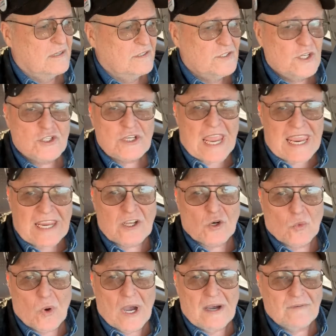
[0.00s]
Just taking a
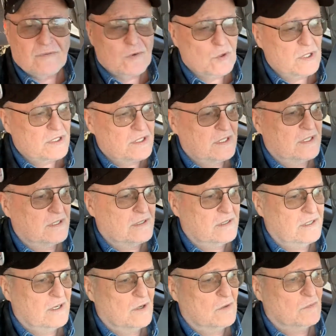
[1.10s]
while for it to,
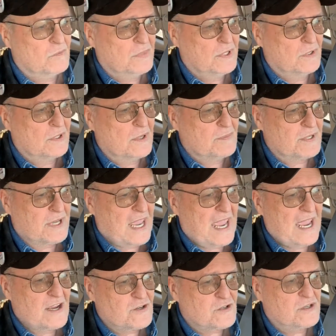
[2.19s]
you know, build up the
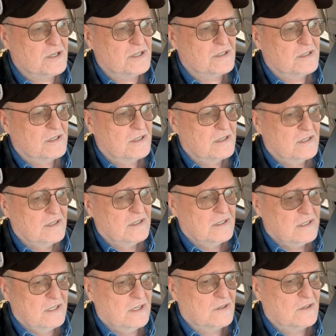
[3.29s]
cache to
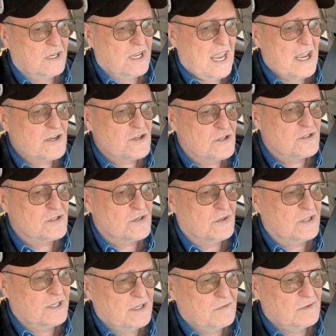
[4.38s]
cache it so
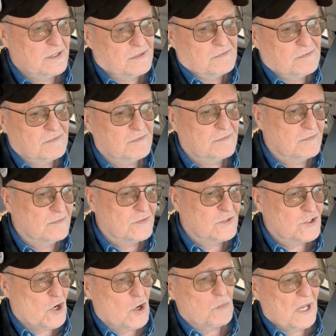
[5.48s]
that it would
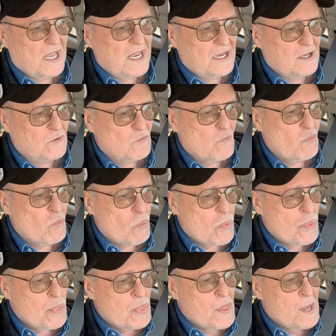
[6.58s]
start playing.
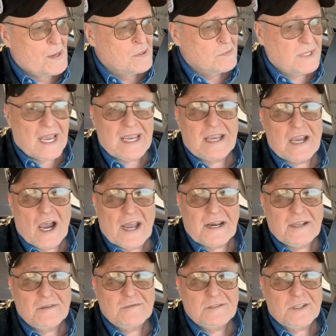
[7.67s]
But I got
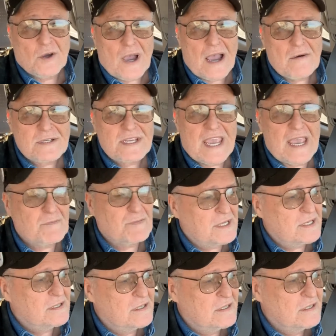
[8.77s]
it, so I was happy.
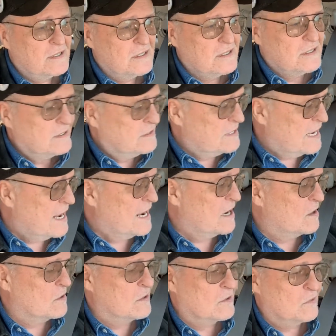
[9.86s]

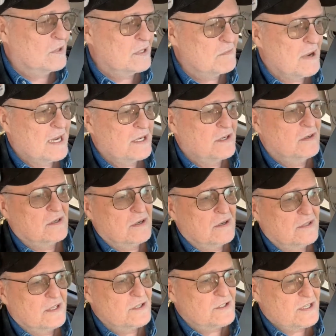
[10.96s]
Now, what am I doing
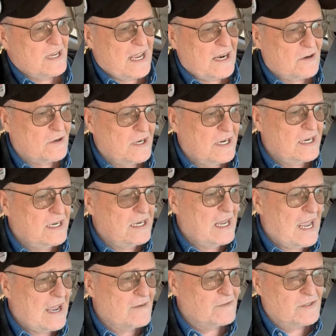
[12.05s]
on this Saturday
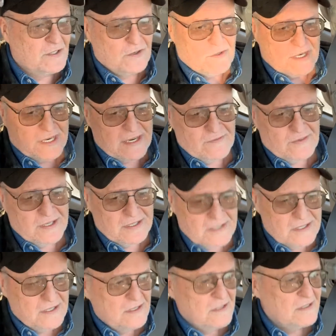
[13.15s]
afternoon evening?
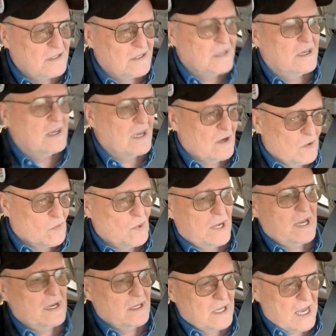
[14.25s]

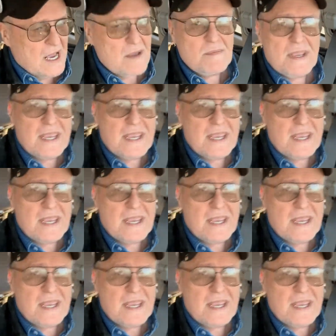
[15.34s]
Well, I'm